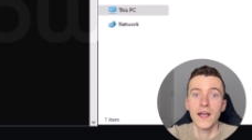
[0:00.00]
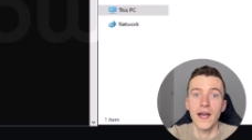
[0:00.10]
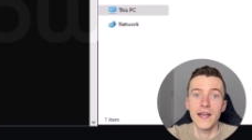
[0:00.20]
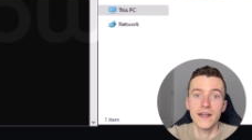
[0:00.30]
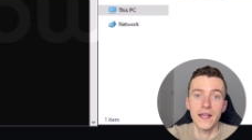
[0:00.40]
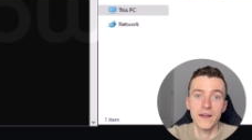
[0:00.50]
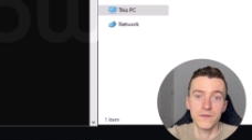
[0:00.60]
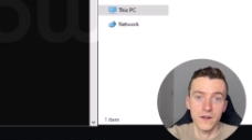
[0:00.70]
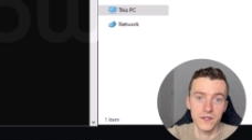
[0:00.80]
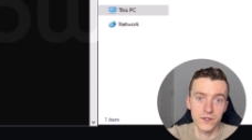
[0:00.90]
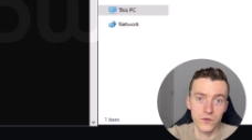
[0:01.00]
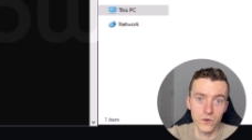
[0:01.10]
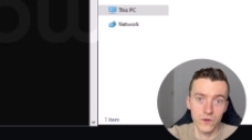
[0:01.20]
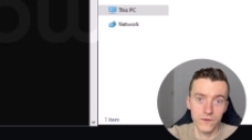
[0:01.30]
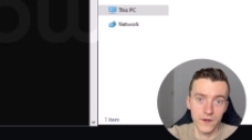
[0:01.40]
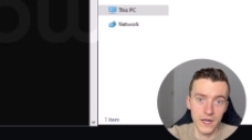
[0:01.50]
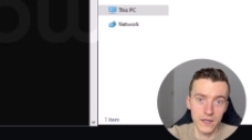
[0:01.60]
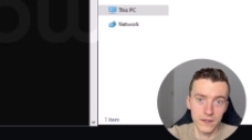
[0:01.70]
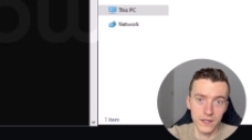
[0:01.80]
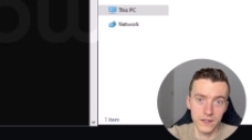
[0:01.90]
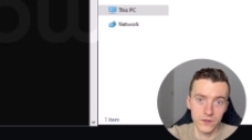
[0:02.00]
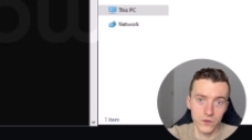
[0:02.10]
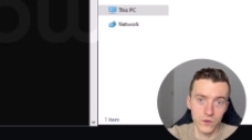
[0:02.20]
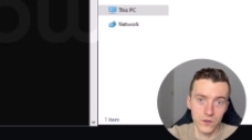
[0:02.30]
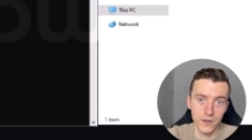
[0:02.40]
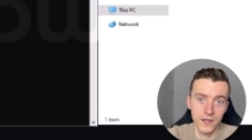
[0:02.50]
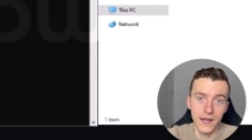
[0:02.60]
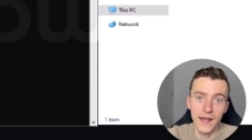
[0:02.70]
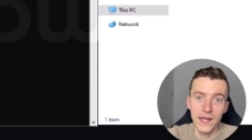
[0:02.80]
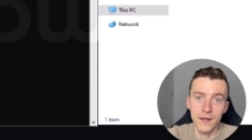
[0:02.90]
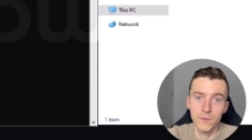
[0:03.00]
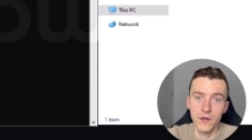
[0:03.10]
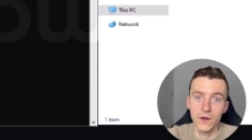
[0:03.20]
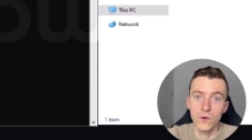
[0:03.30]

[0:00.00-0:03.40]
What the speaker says: INF underscore file underscore name